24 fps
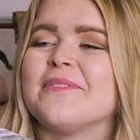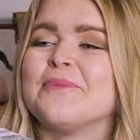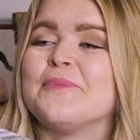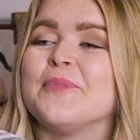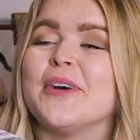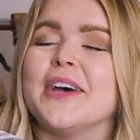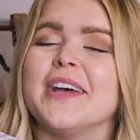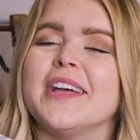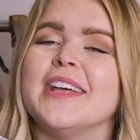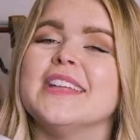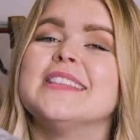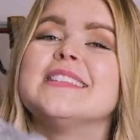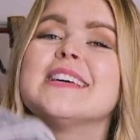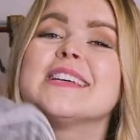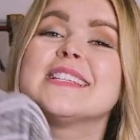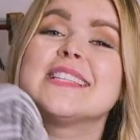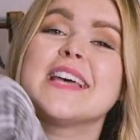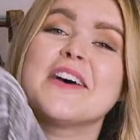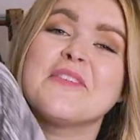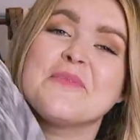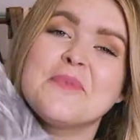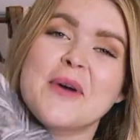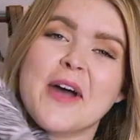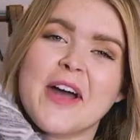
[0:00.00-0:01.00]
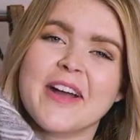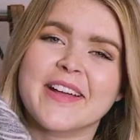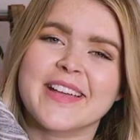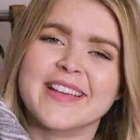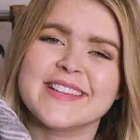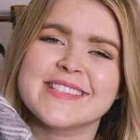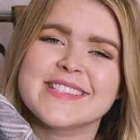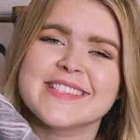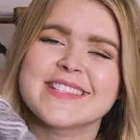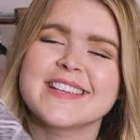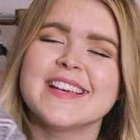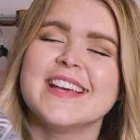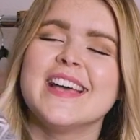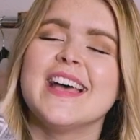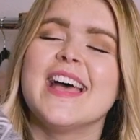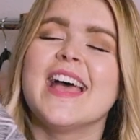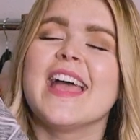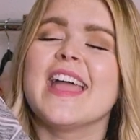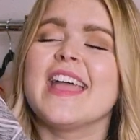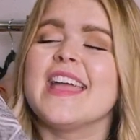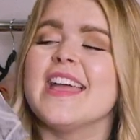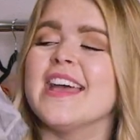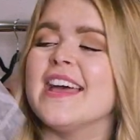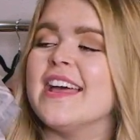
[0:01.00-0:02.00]
But it does have pockets,
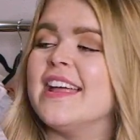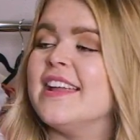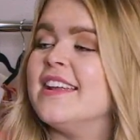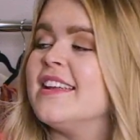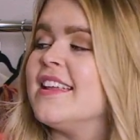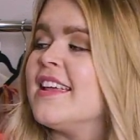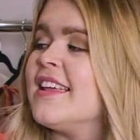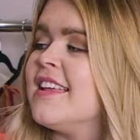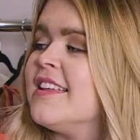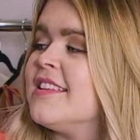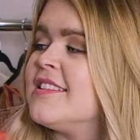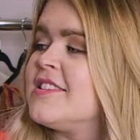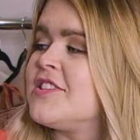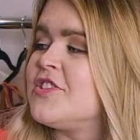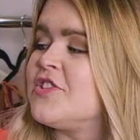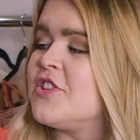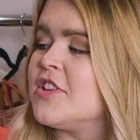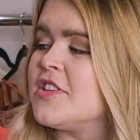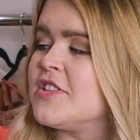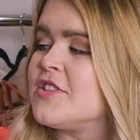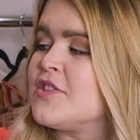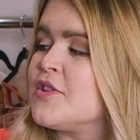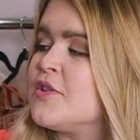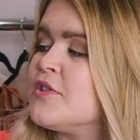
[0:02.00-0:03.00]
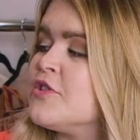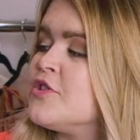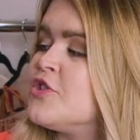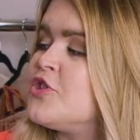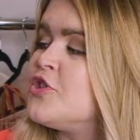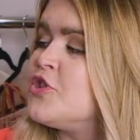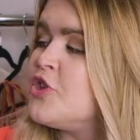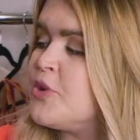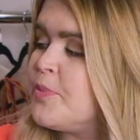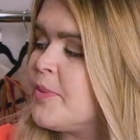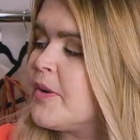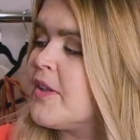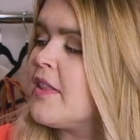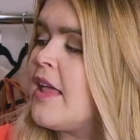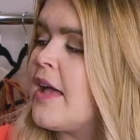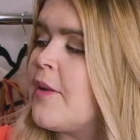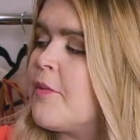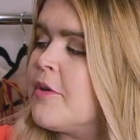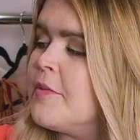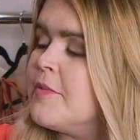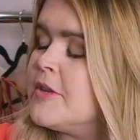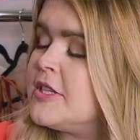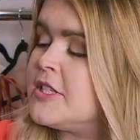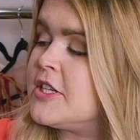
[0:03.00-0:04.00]
and it's just a super
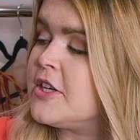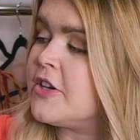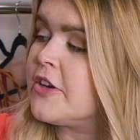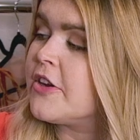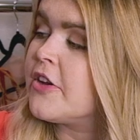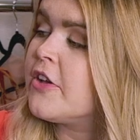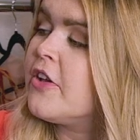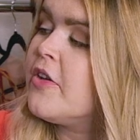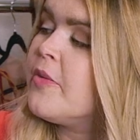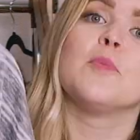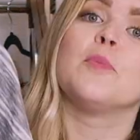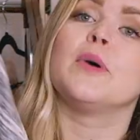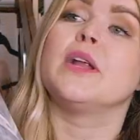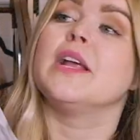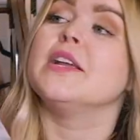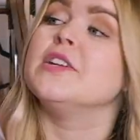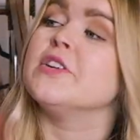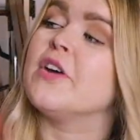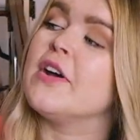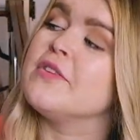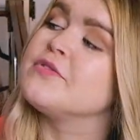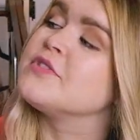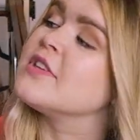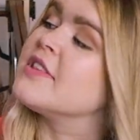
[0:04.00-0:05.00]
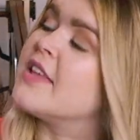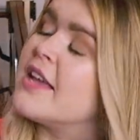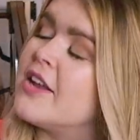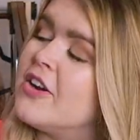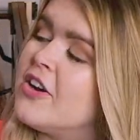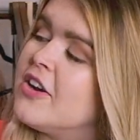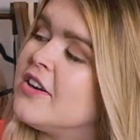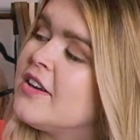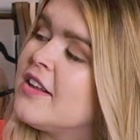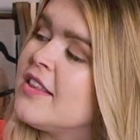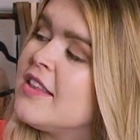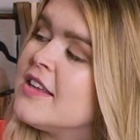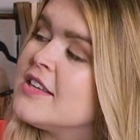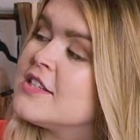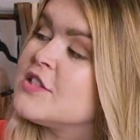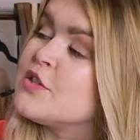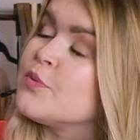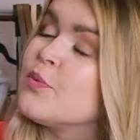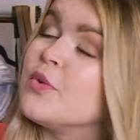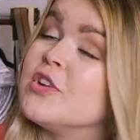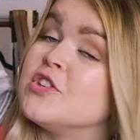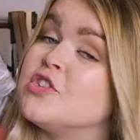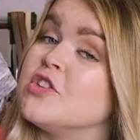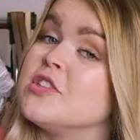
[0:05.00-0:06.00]
lightweight material, but I don't have to layer under this,
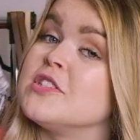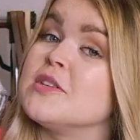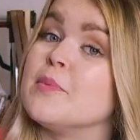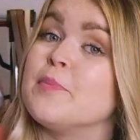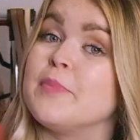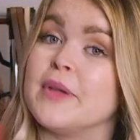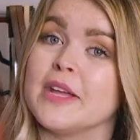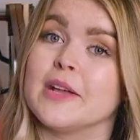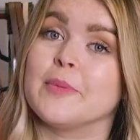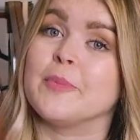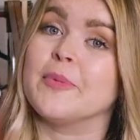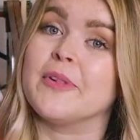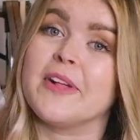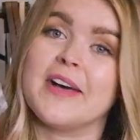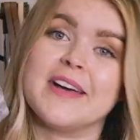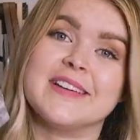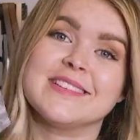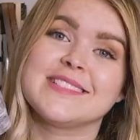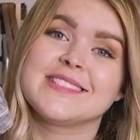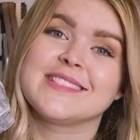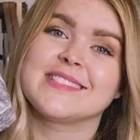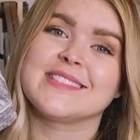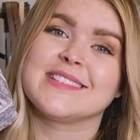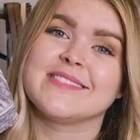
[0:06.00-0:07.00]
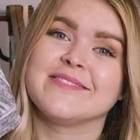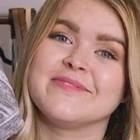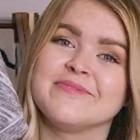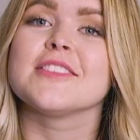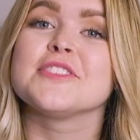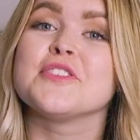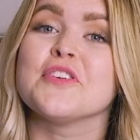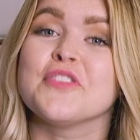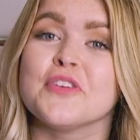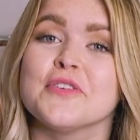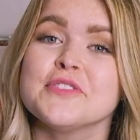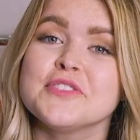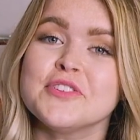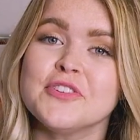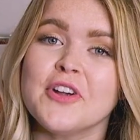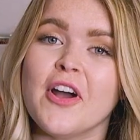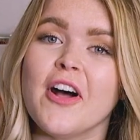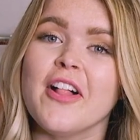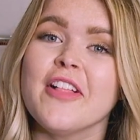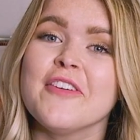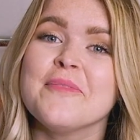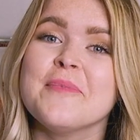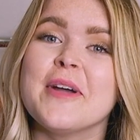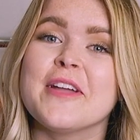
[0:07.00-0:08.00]
which is a big plus. So those are
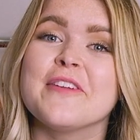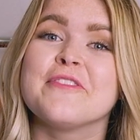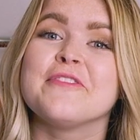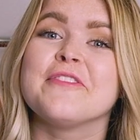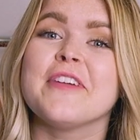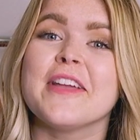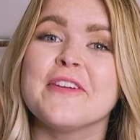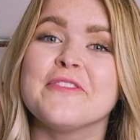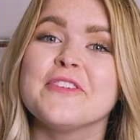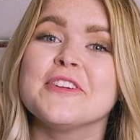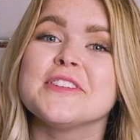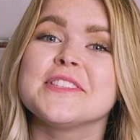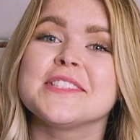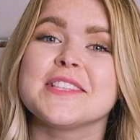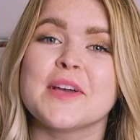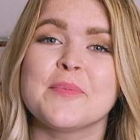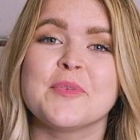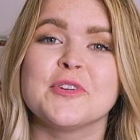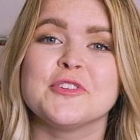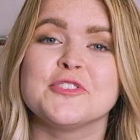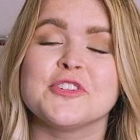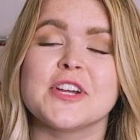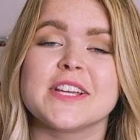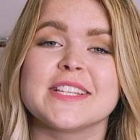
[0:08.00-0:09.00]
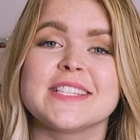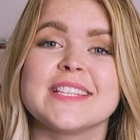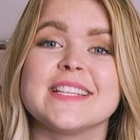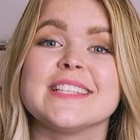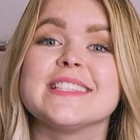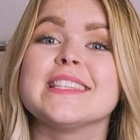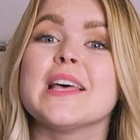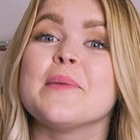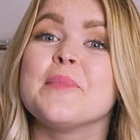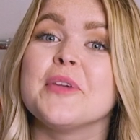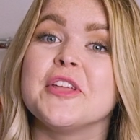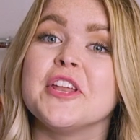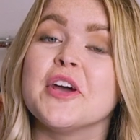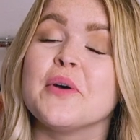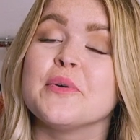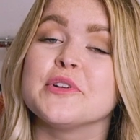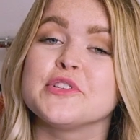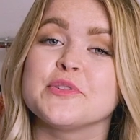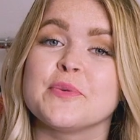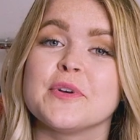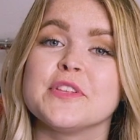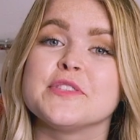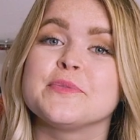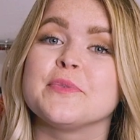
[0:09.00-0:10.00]
all of my favorite summer dresses. Let me know
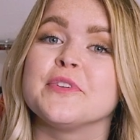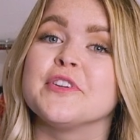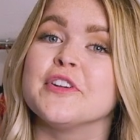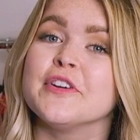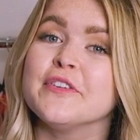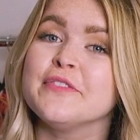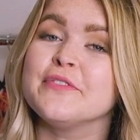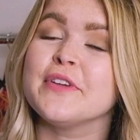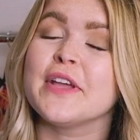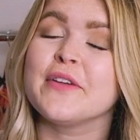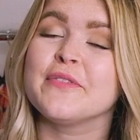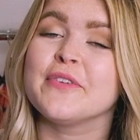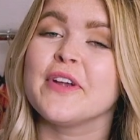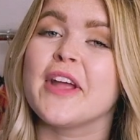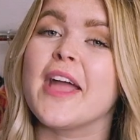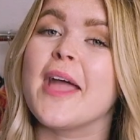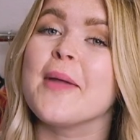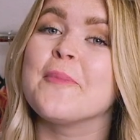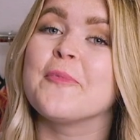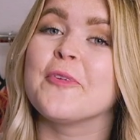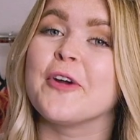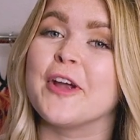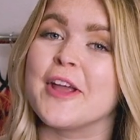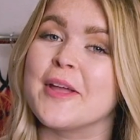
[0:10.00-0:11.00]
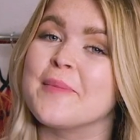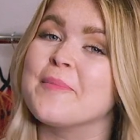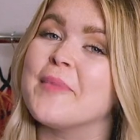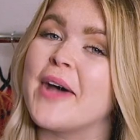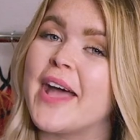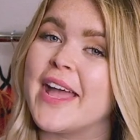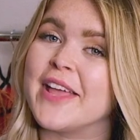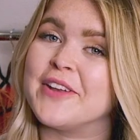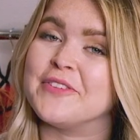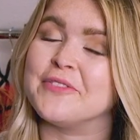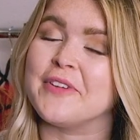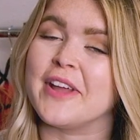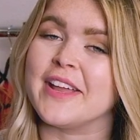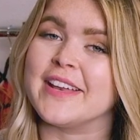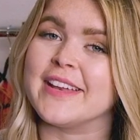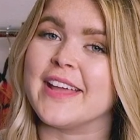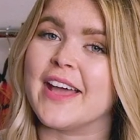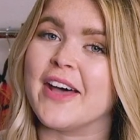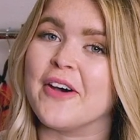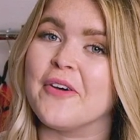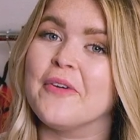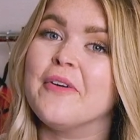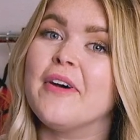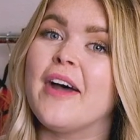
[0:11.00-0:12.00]
which ones were your favorite. I'm wearing mine right
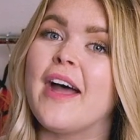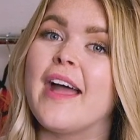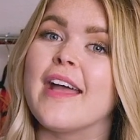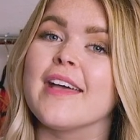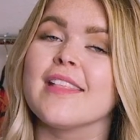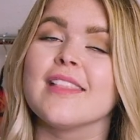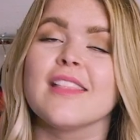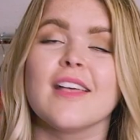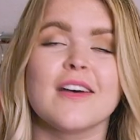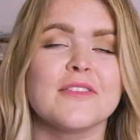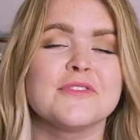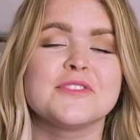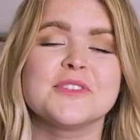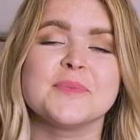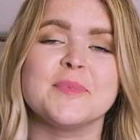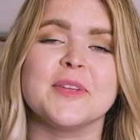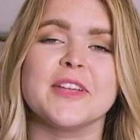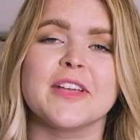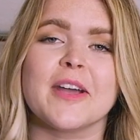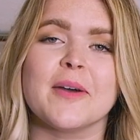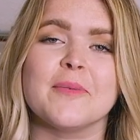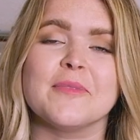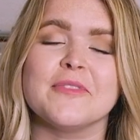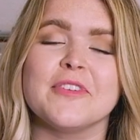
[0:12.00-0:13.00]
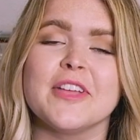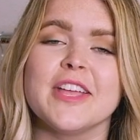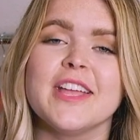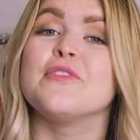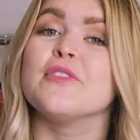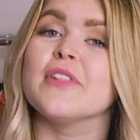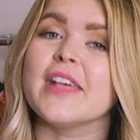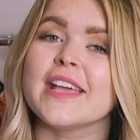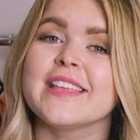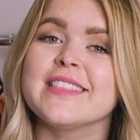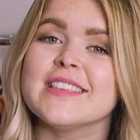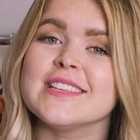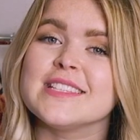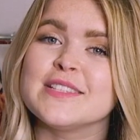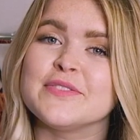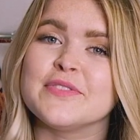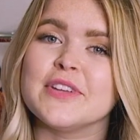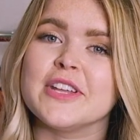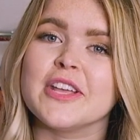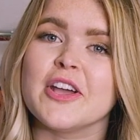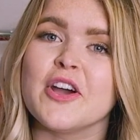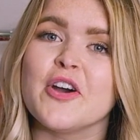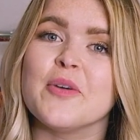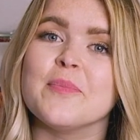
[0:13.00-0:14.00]
now. I love to be comfy. If you like this
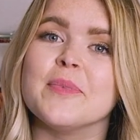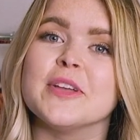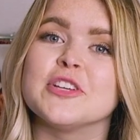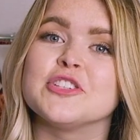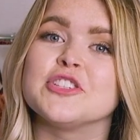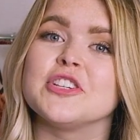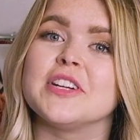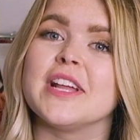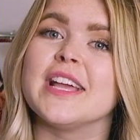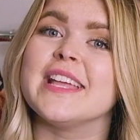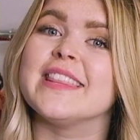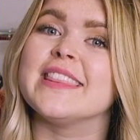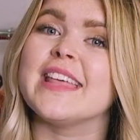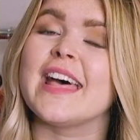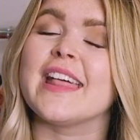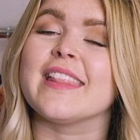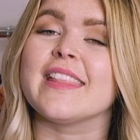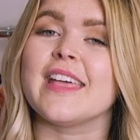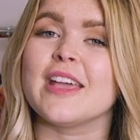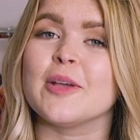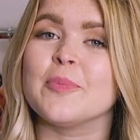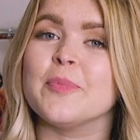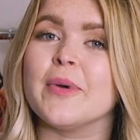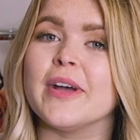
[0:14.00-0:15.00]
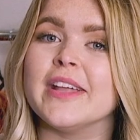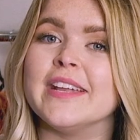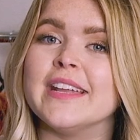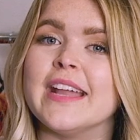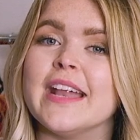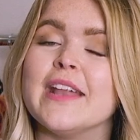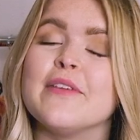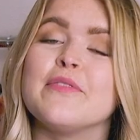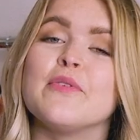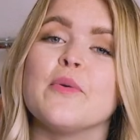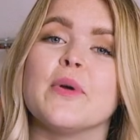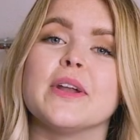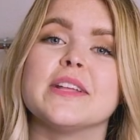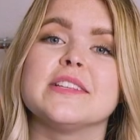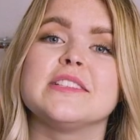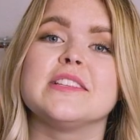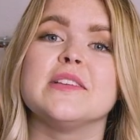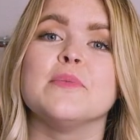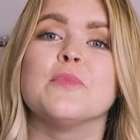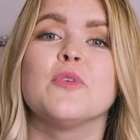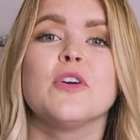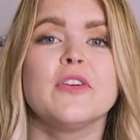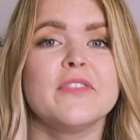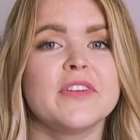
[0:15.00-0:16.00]
video, make sure to hit that like button, and if you want to
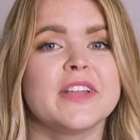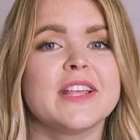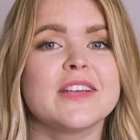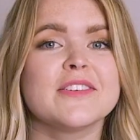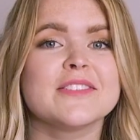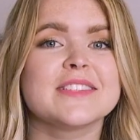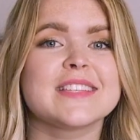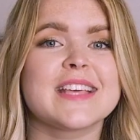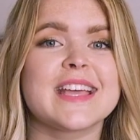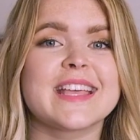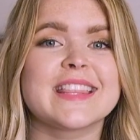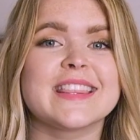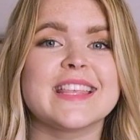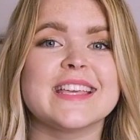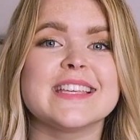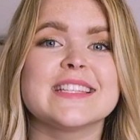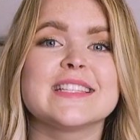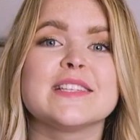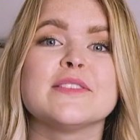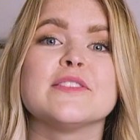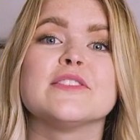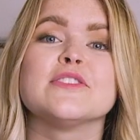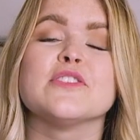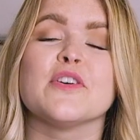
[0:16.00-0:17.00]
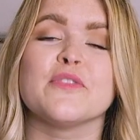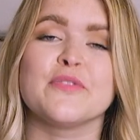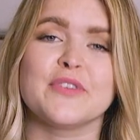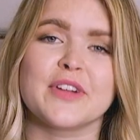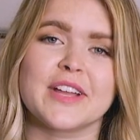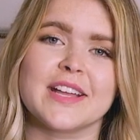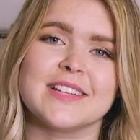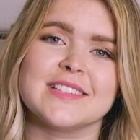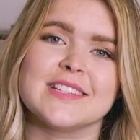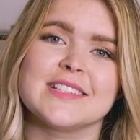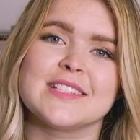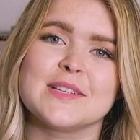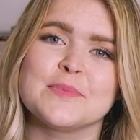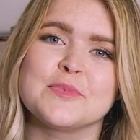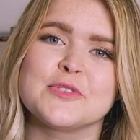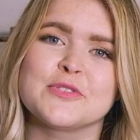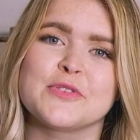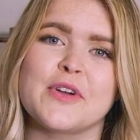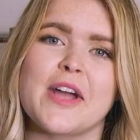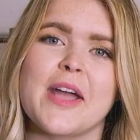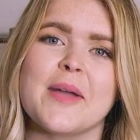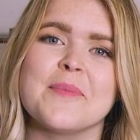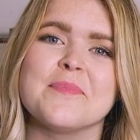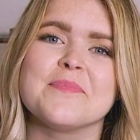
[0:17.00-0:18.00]
see more videos like this, don't forget to
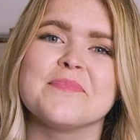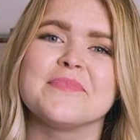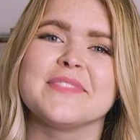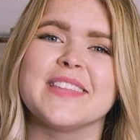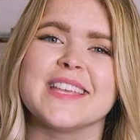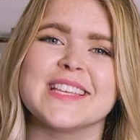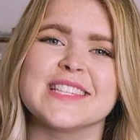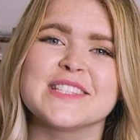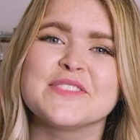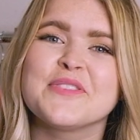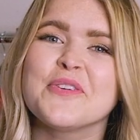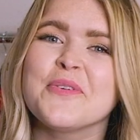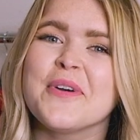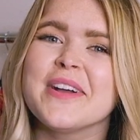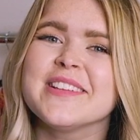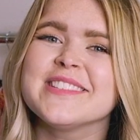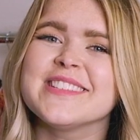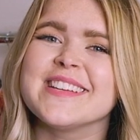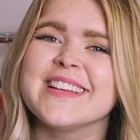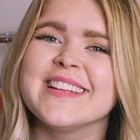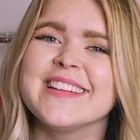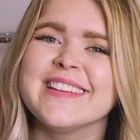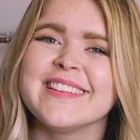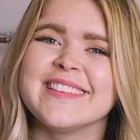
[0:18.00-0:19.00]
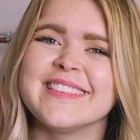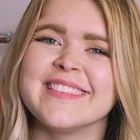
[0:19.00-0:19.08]
subscribe. Thanks for watching.